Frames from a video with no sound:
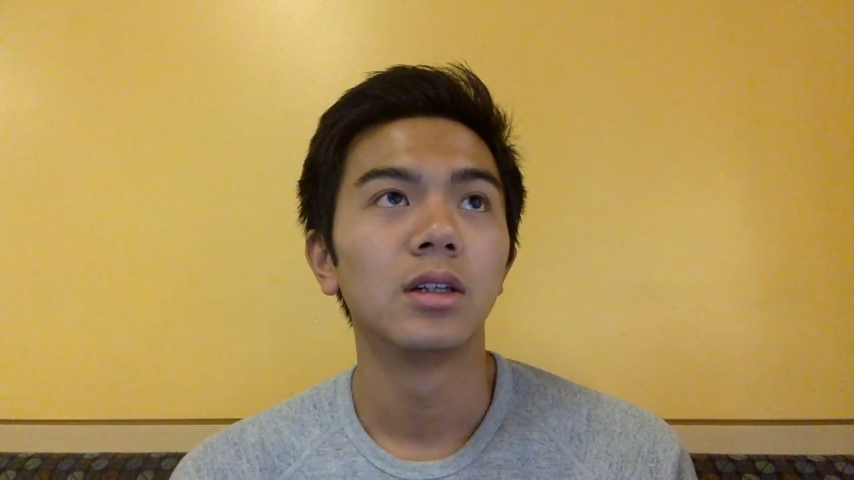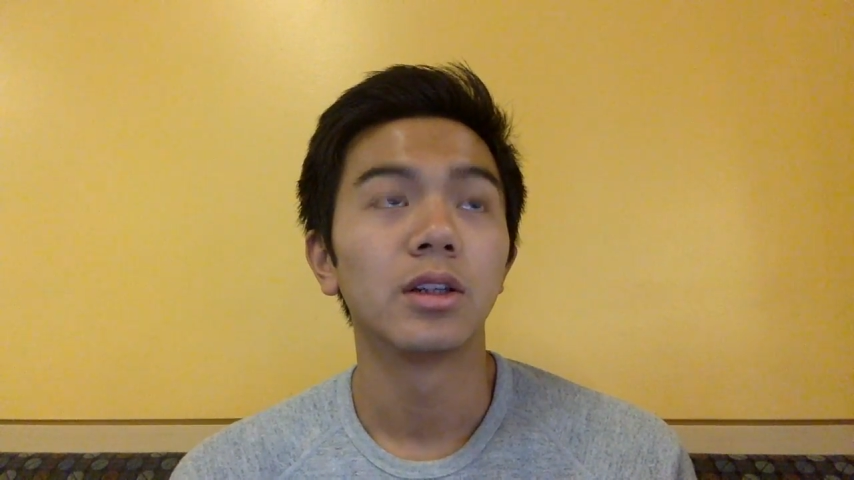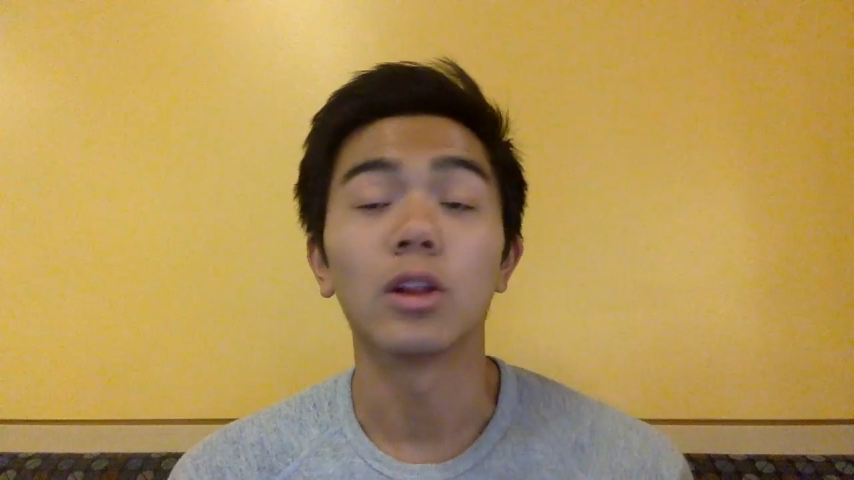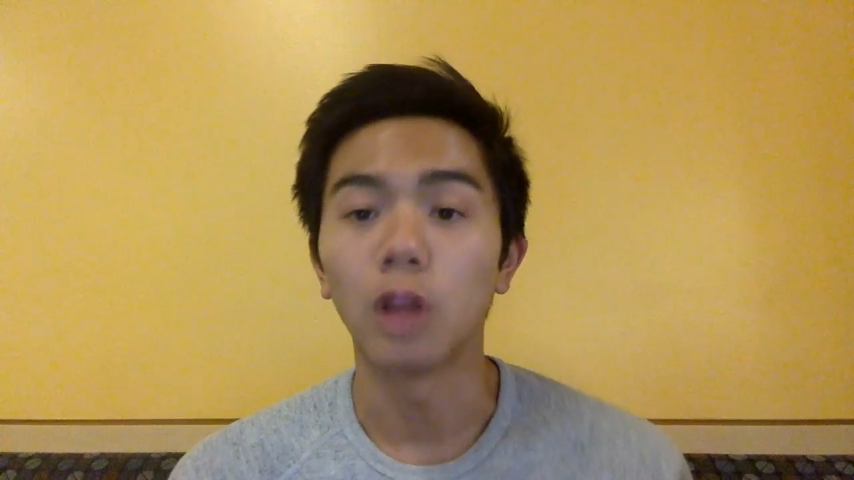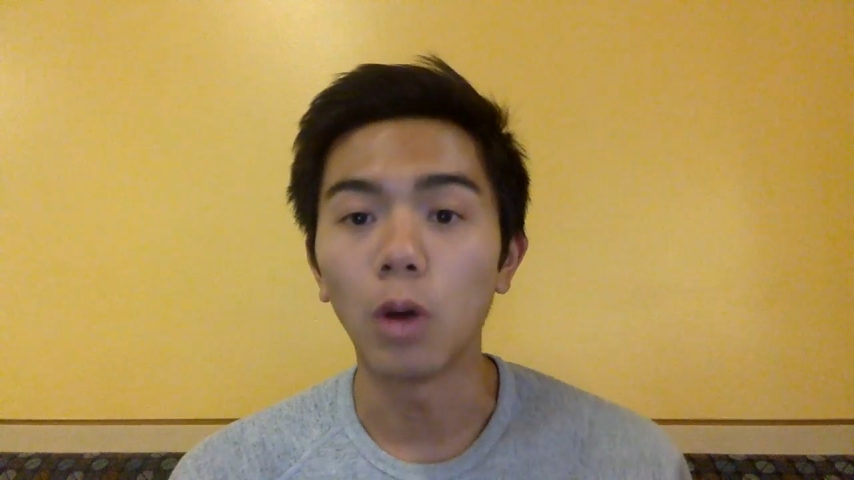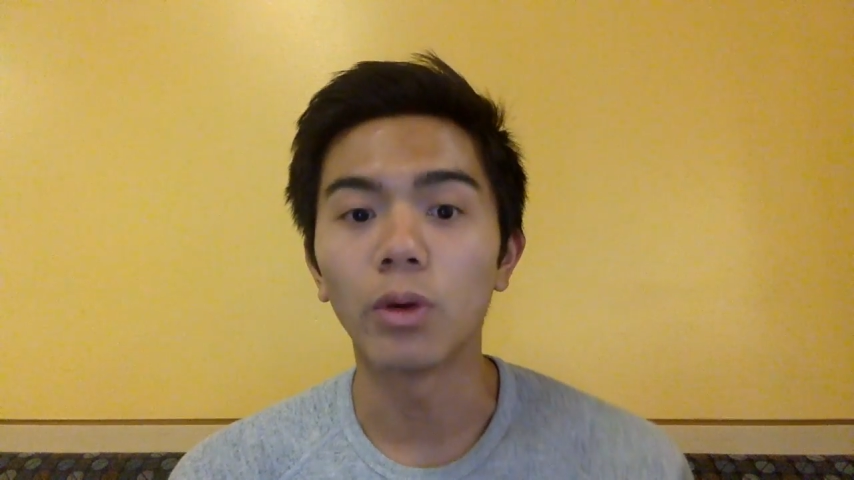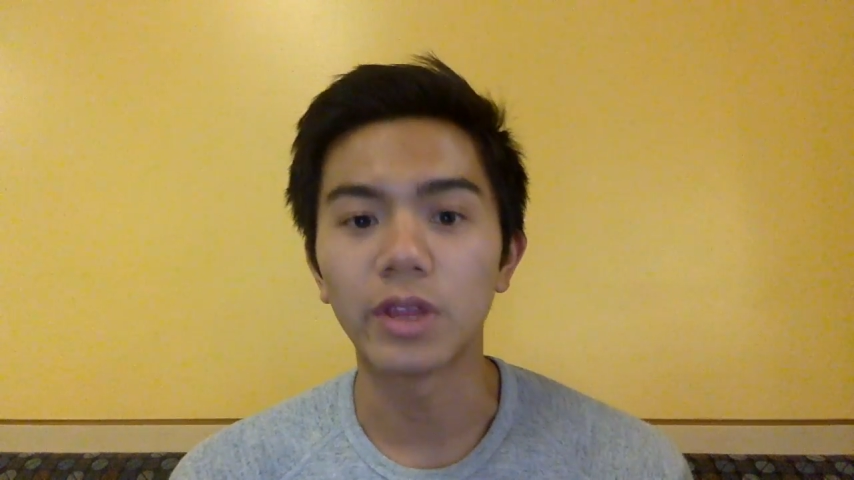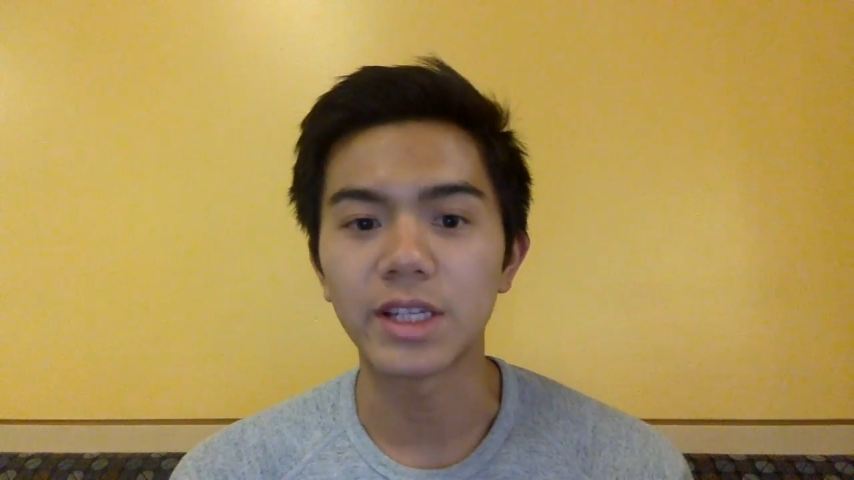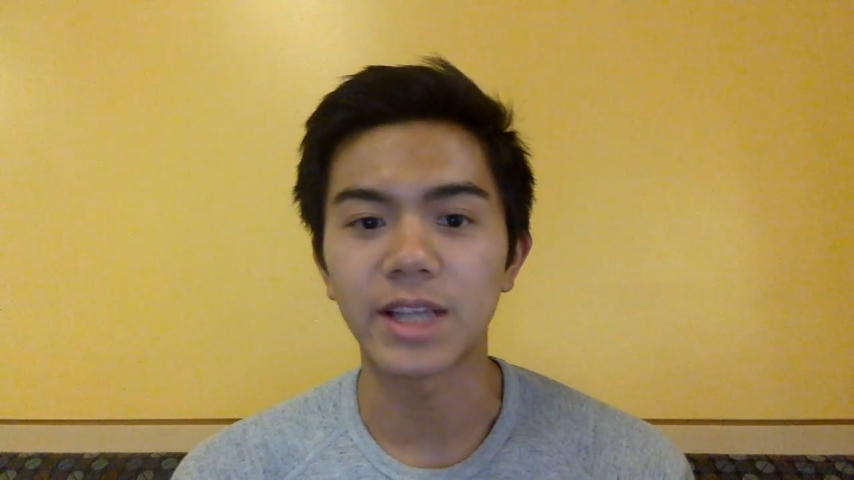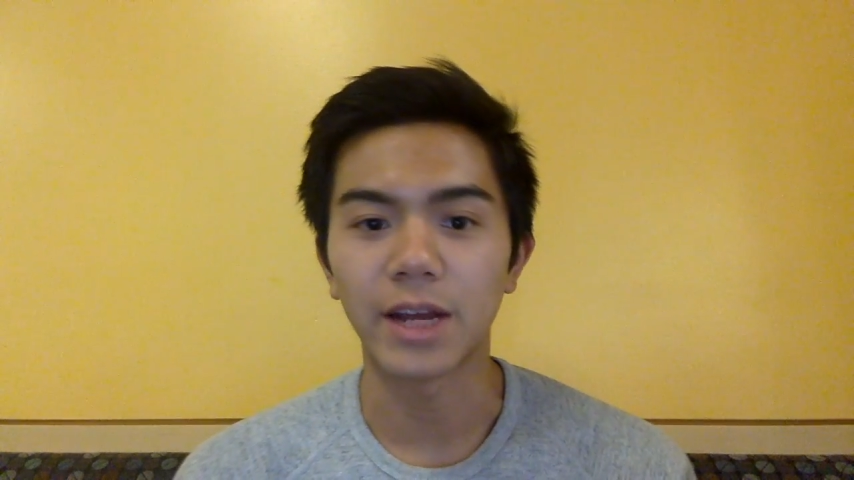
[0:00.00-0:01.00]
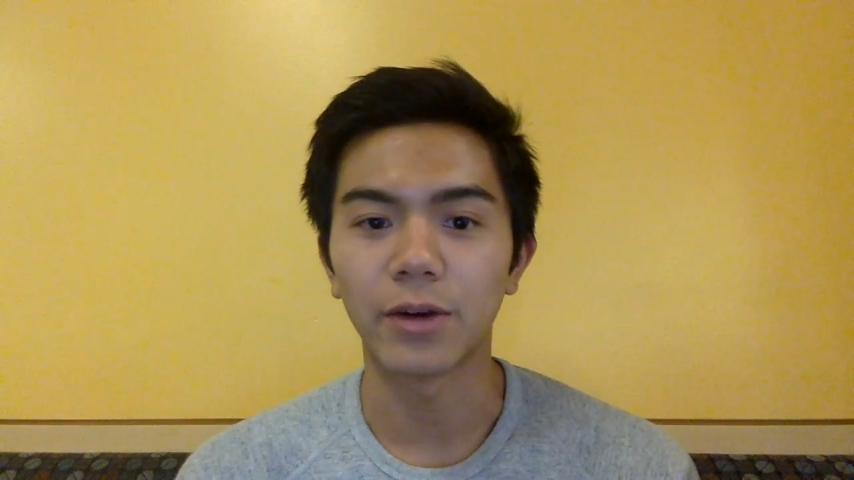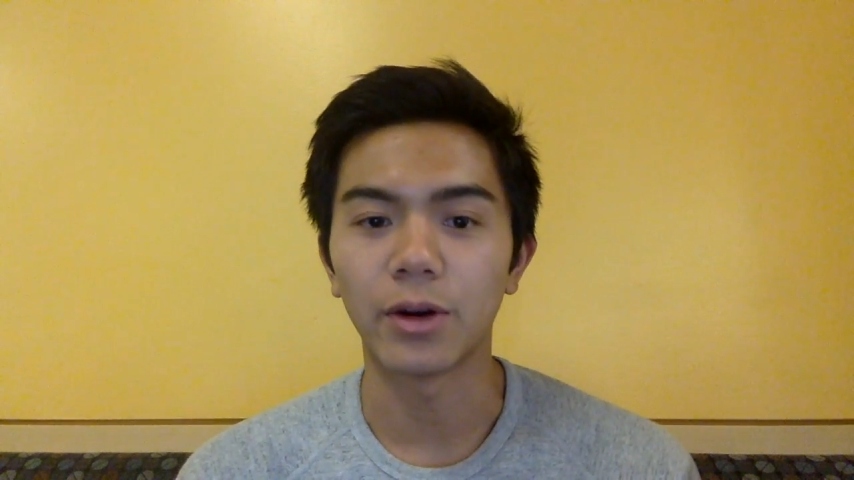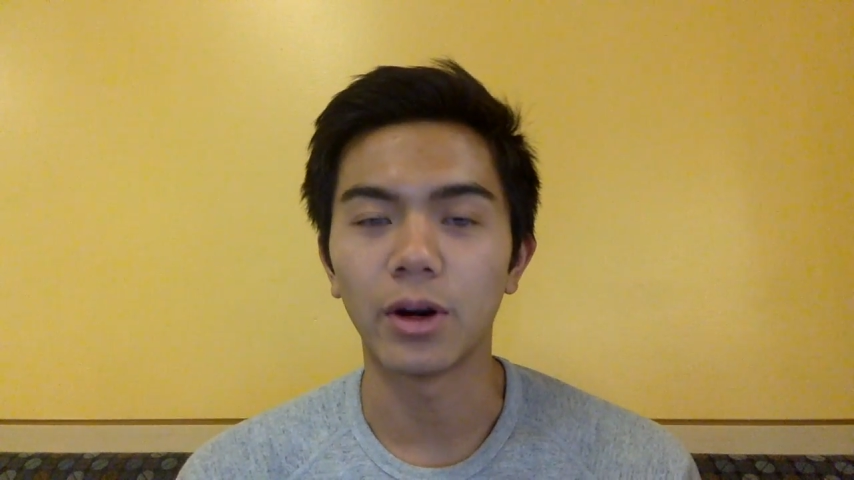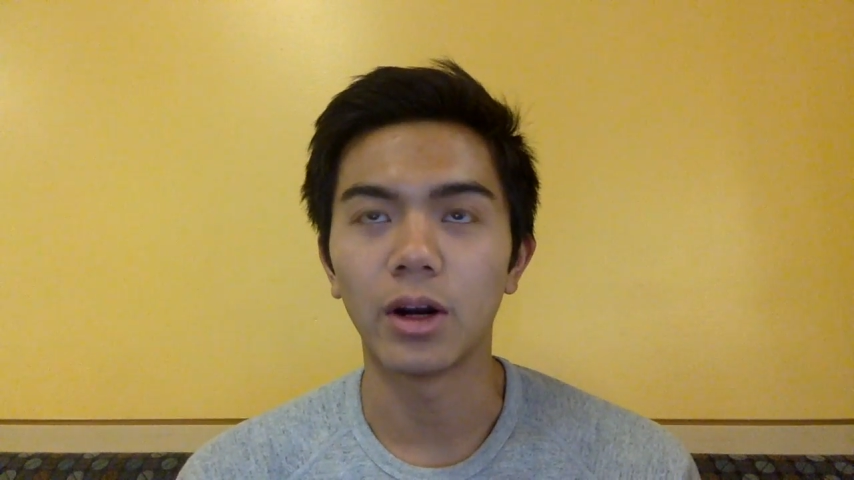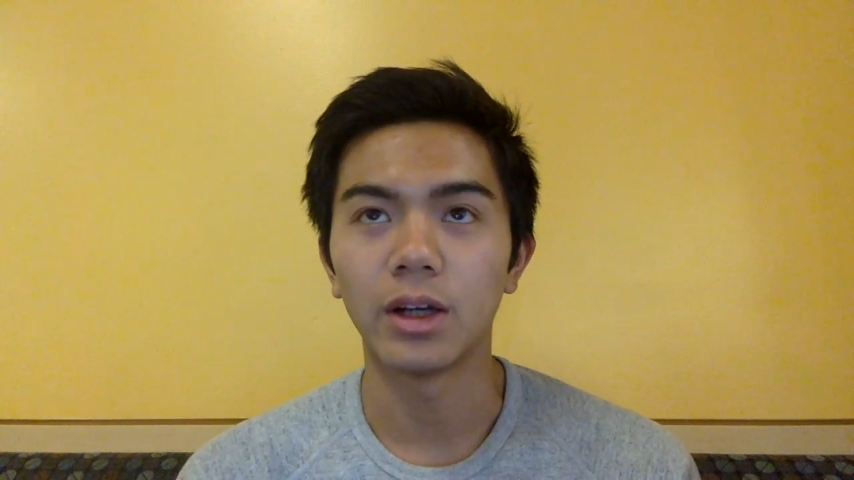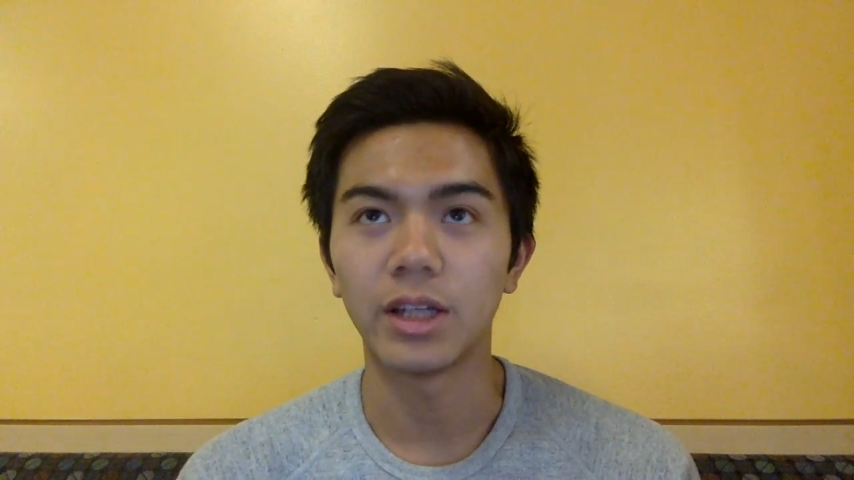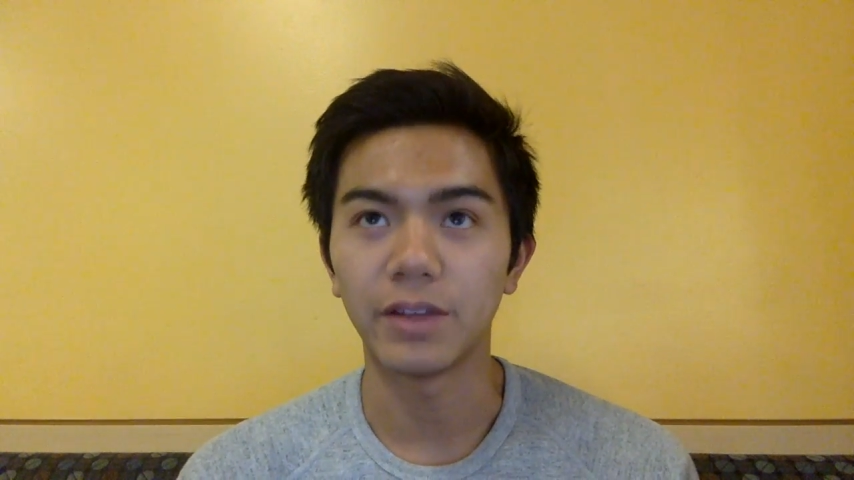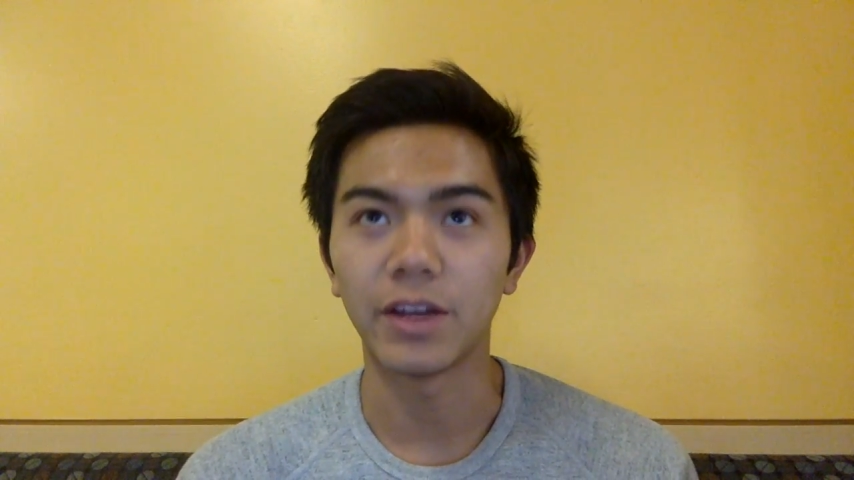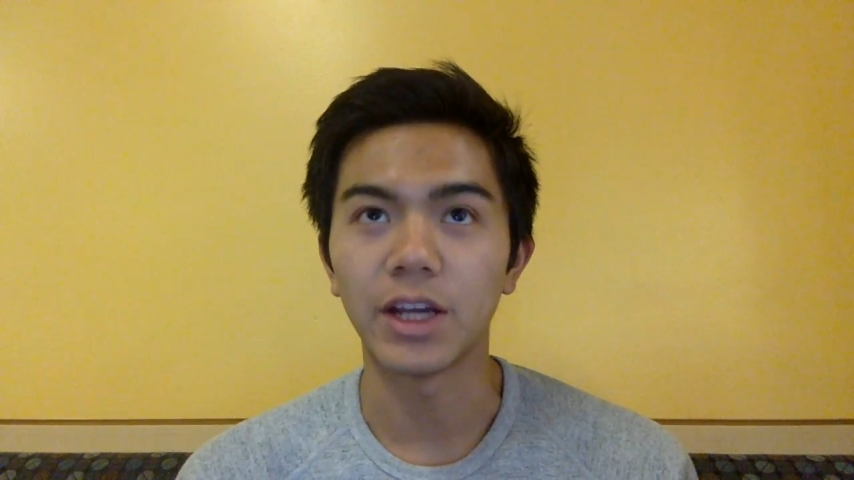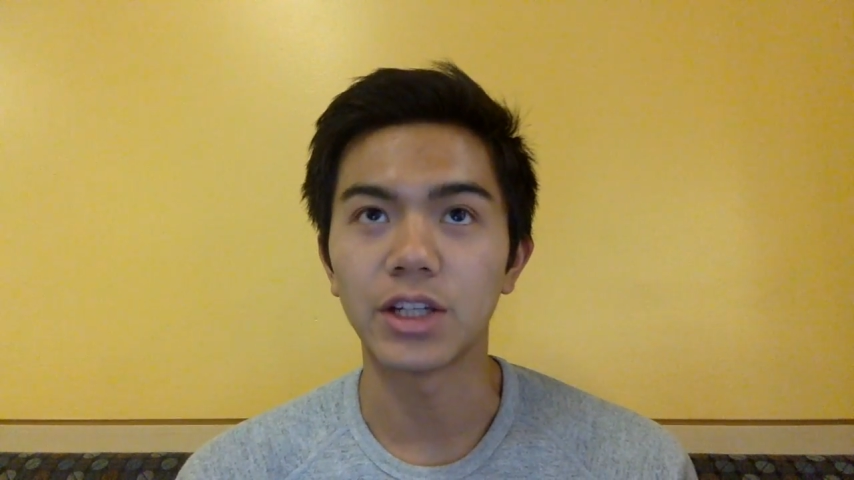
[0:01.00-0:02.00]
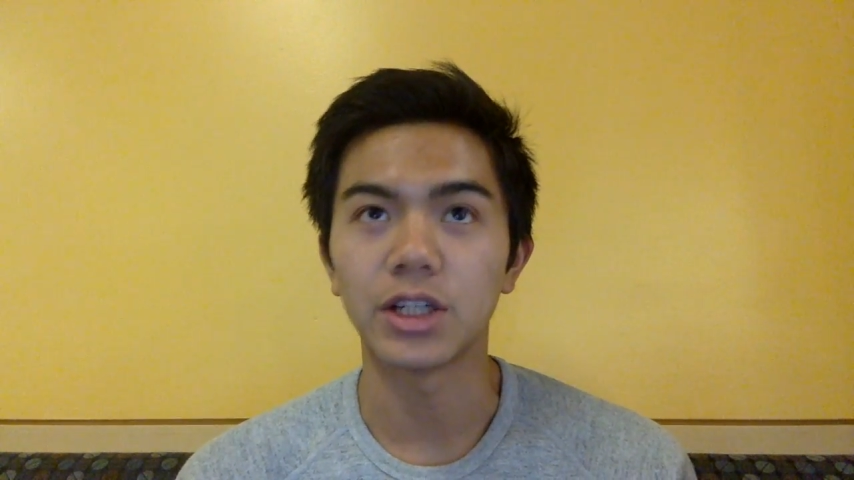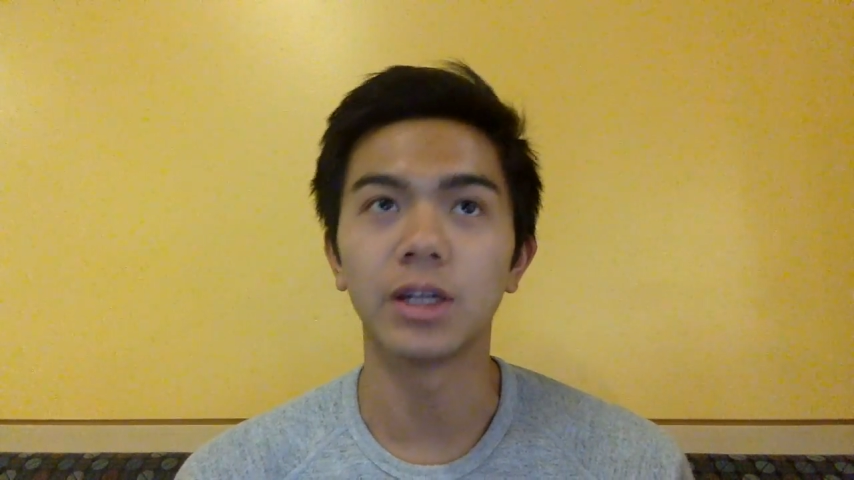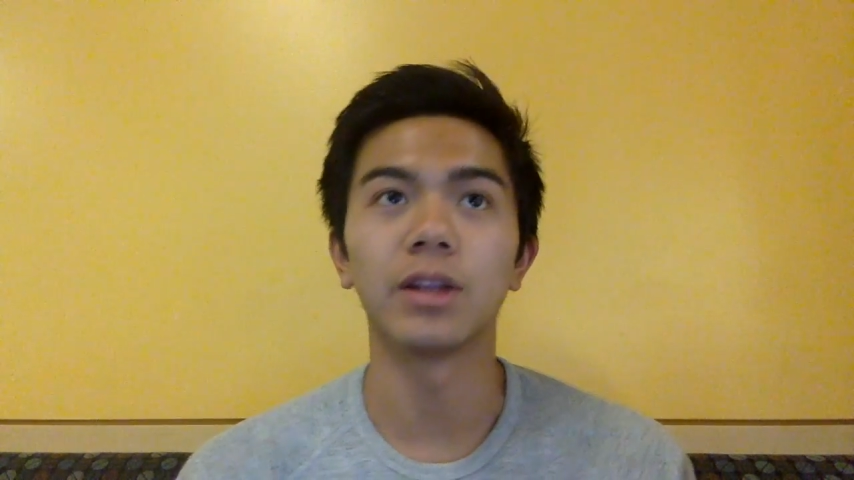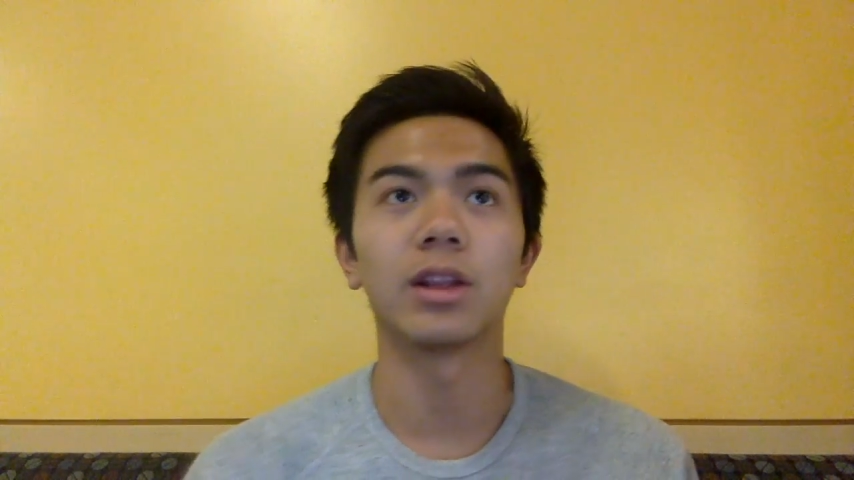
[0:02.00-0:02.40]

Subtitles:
lower the standard deviation,